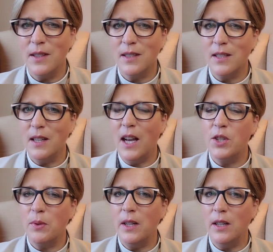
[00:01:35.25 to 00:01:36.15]
This
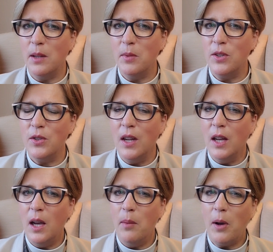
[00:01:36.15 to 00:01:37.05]
exaggerated image
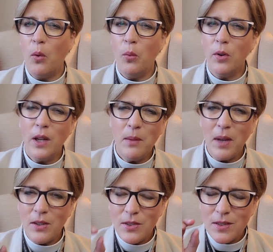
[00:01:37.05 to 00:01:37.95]
about worrying
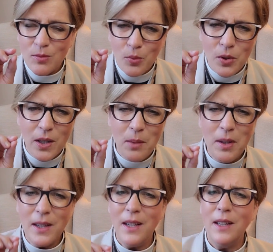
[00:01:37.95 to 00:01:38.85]
about
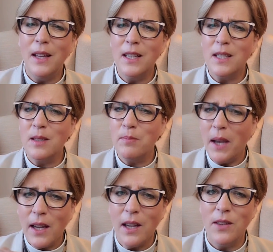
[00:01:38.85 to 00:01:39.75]
getting that
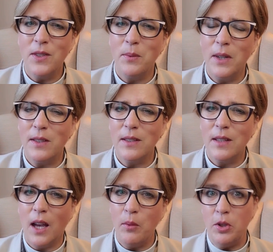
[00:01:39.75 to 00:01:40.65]
speck out of someone else's
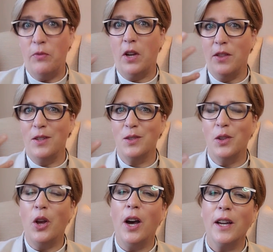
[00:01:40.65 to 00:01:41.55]
eye when you've got this
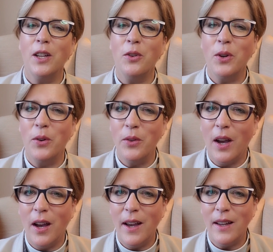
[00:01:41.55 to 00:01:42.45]
log in your own
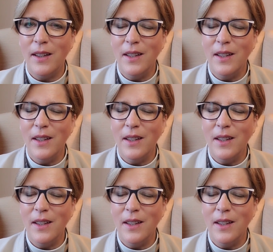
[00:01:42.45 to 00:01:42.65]
eye.